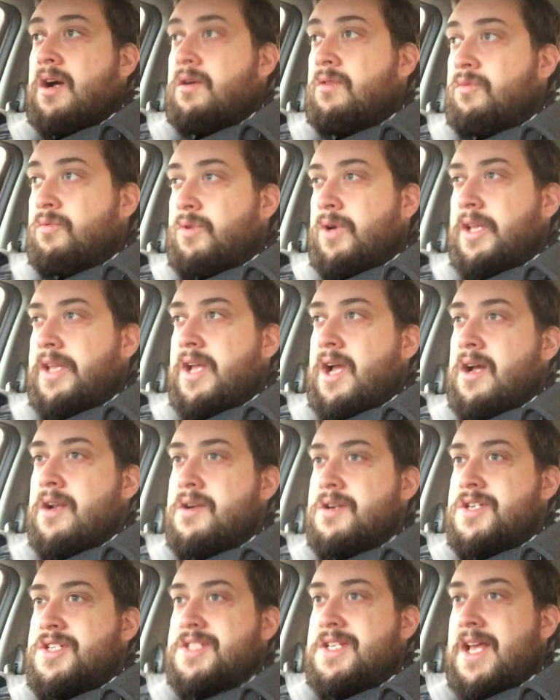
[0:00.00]
really
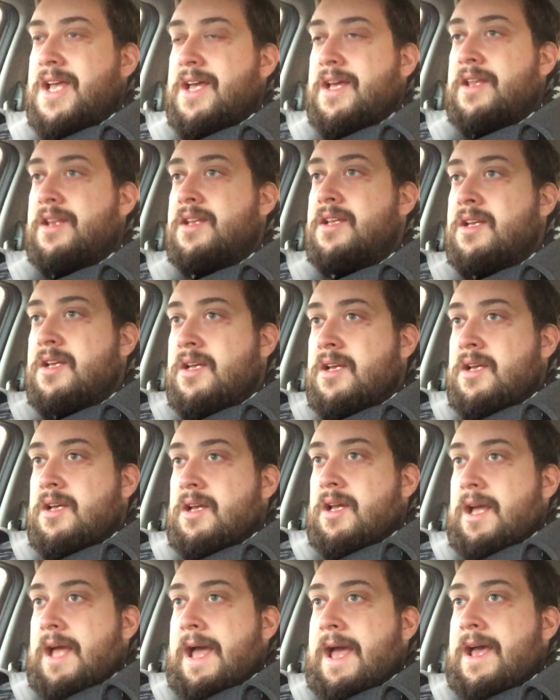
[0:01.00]
understand,
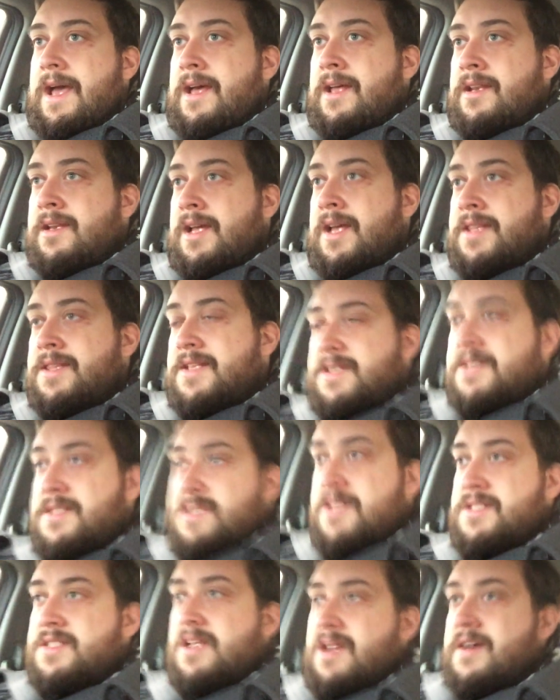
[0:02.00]
and this
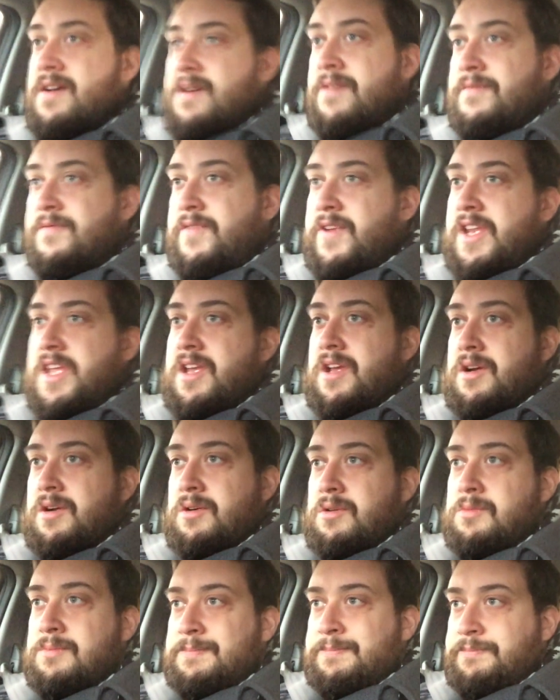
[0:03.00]
is a
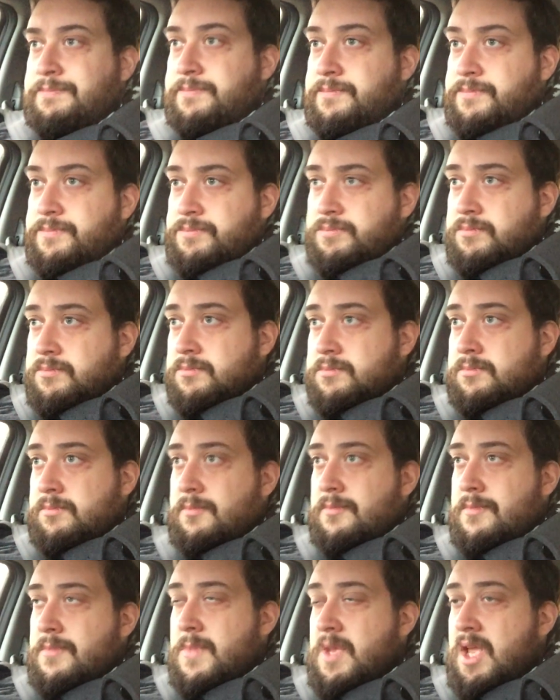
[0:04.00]
video
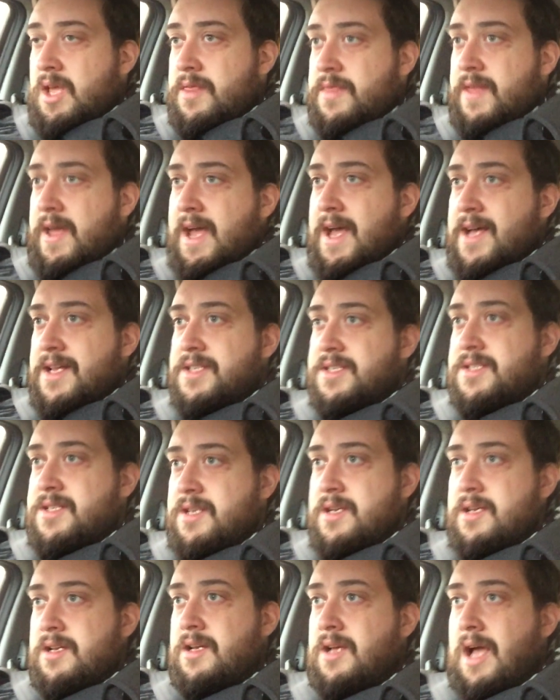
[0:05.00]
that
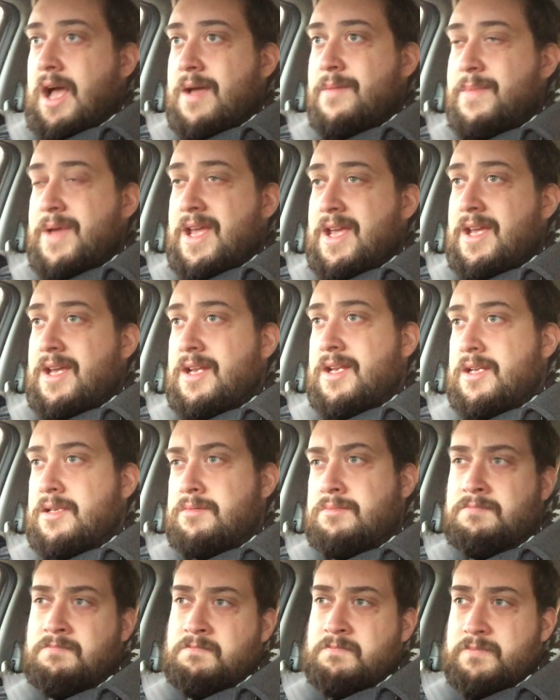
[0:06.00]
I made
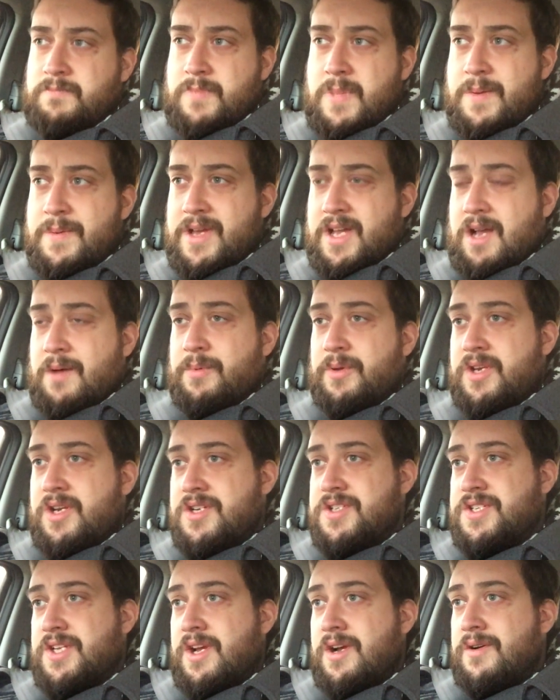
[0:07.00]
maybe a couple
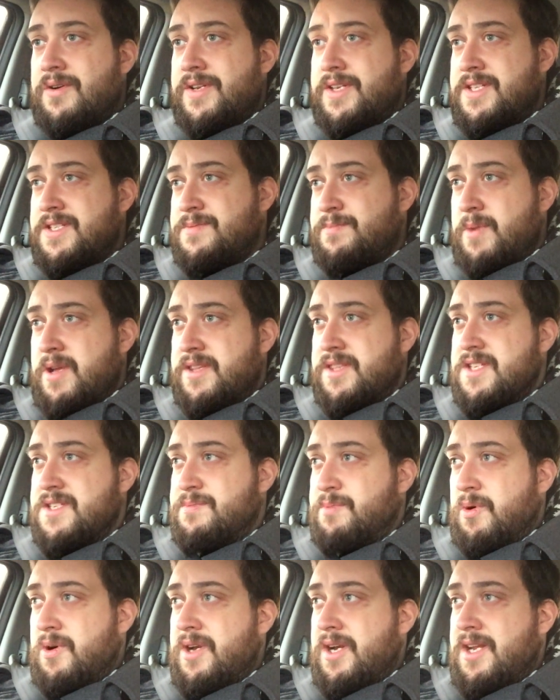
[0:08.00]
years ago at this
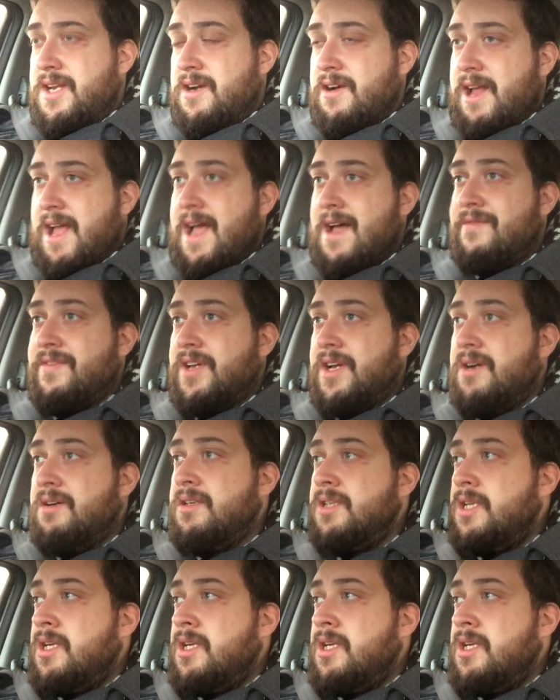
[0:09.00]
point, a year and a half ago,